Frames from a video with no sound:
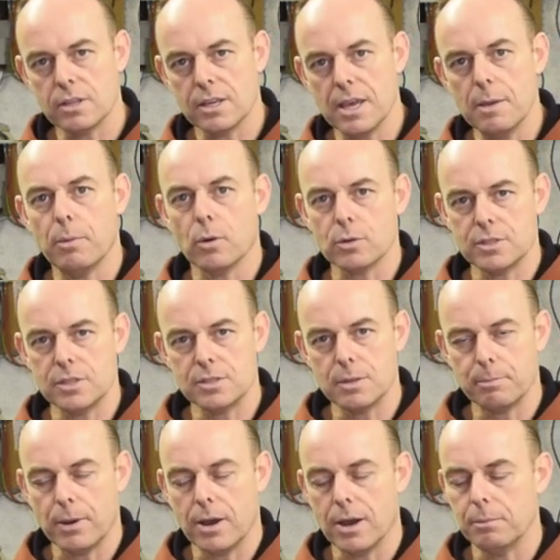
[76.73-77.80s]
The gearbox is the
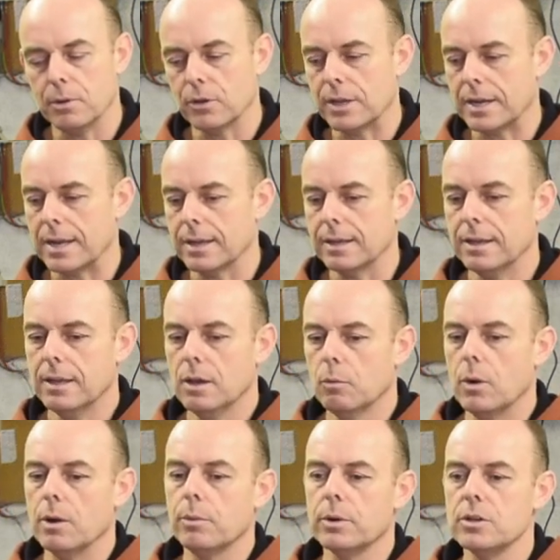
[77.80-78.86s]
part I'm looking at.
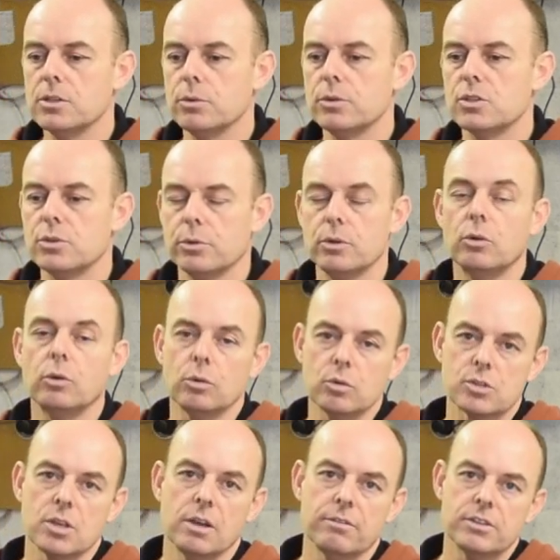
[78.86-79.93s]
What I want to do is do an oil
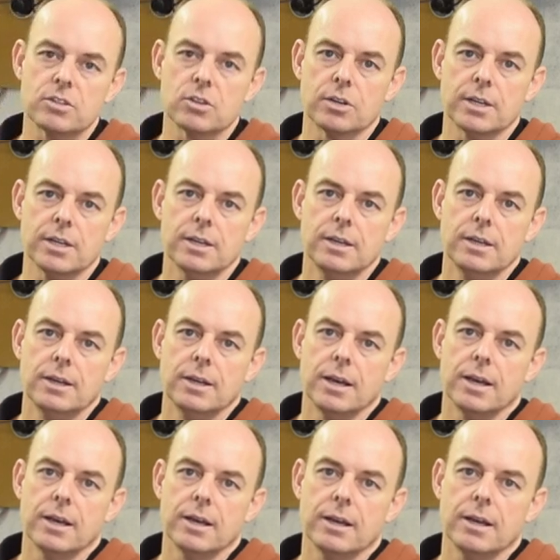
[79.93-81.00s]
service on it.
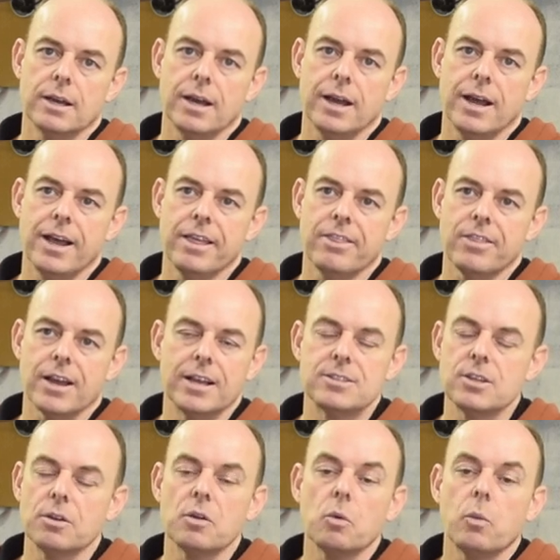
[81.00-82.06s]
Uh, I, I
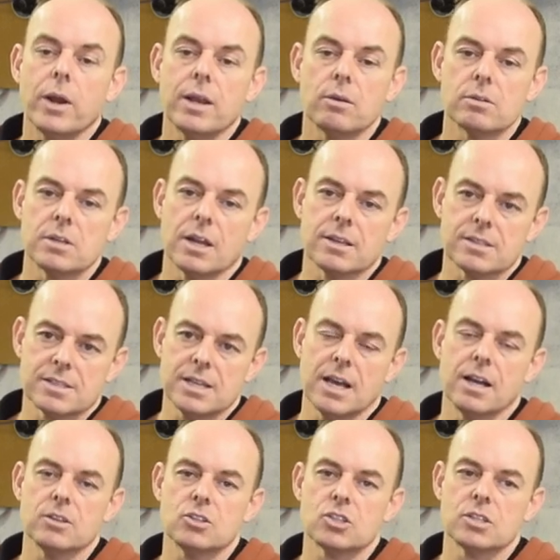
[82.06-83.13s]
don't know when it was last
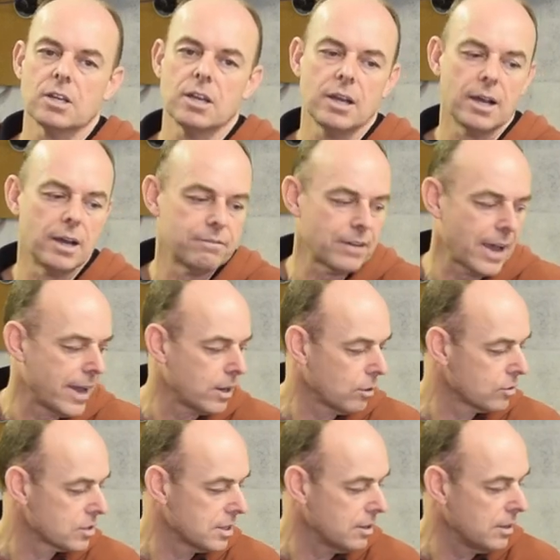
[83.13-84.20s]
touched. I've had
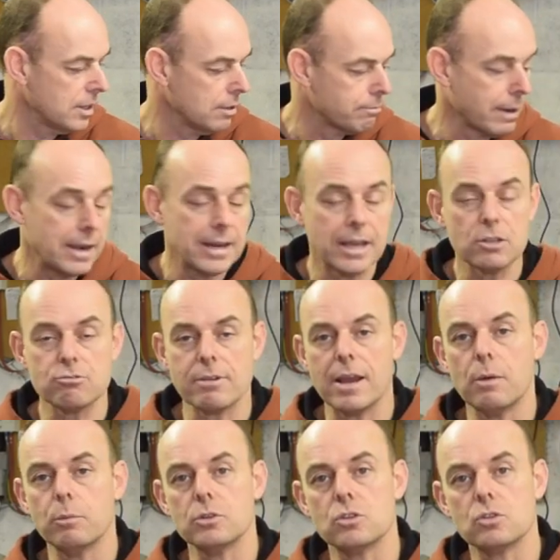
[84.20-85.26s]
obviously the radiator
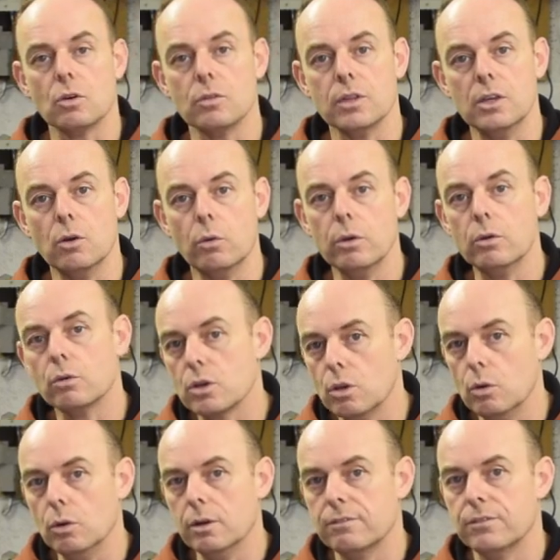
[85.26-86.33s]
out, which has got the oil
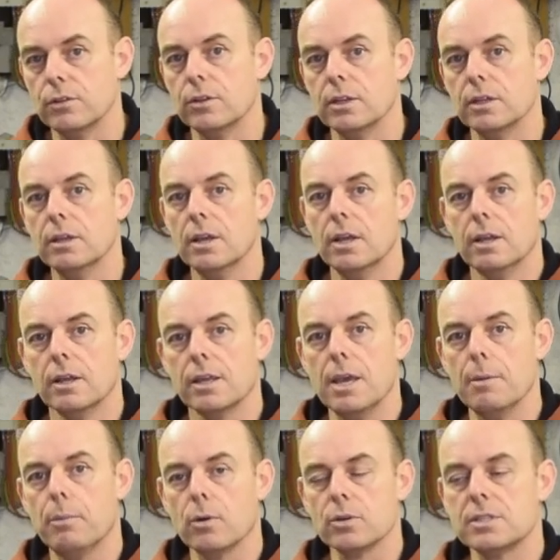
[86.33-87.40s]
cooler for the
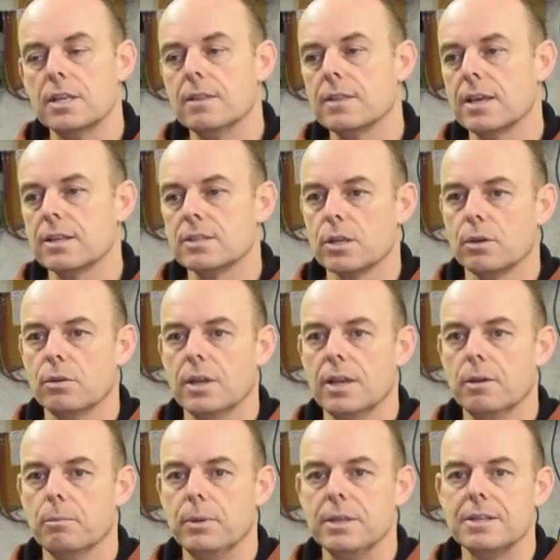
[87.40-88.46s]
gearbox in there so
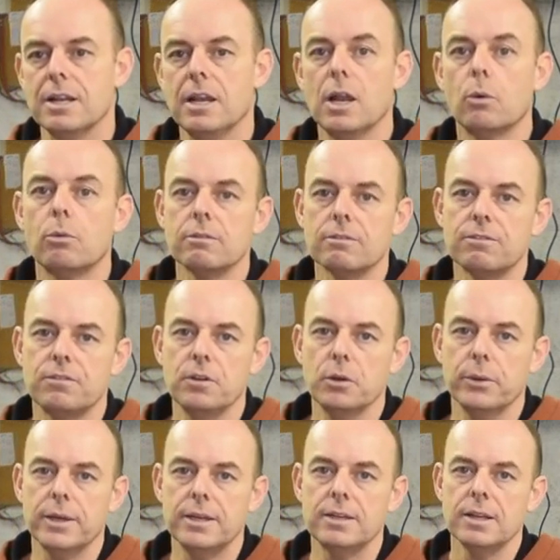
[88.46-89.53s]
it'll be low on
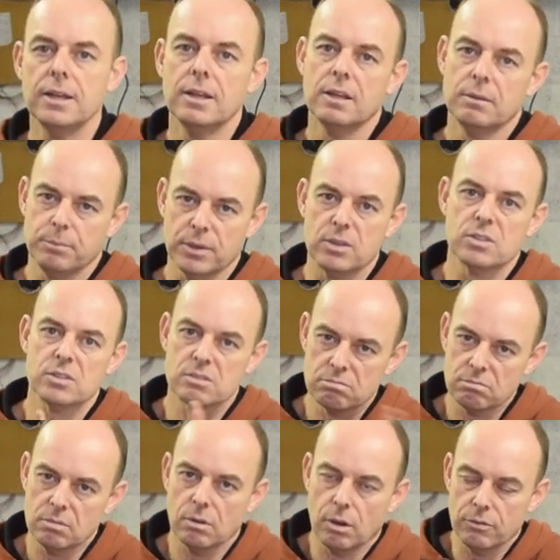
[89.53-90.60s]
fluid because
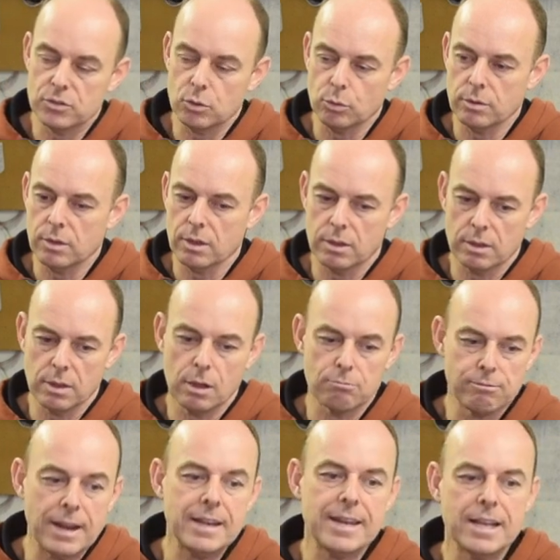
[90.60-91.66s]
obviously uh, a
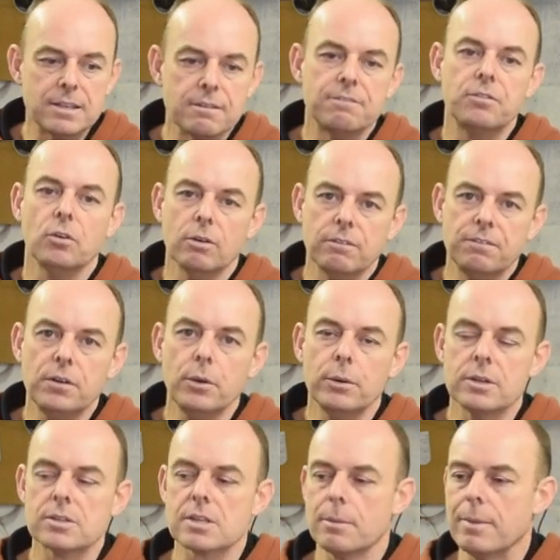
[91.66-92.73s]
radiator full of
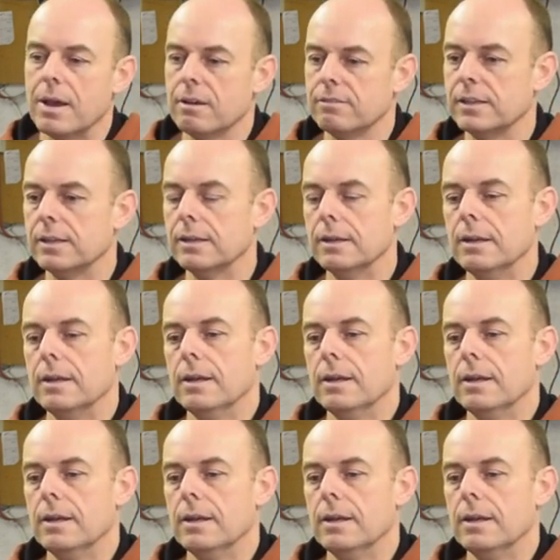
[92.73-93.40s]
fluid has come out of it.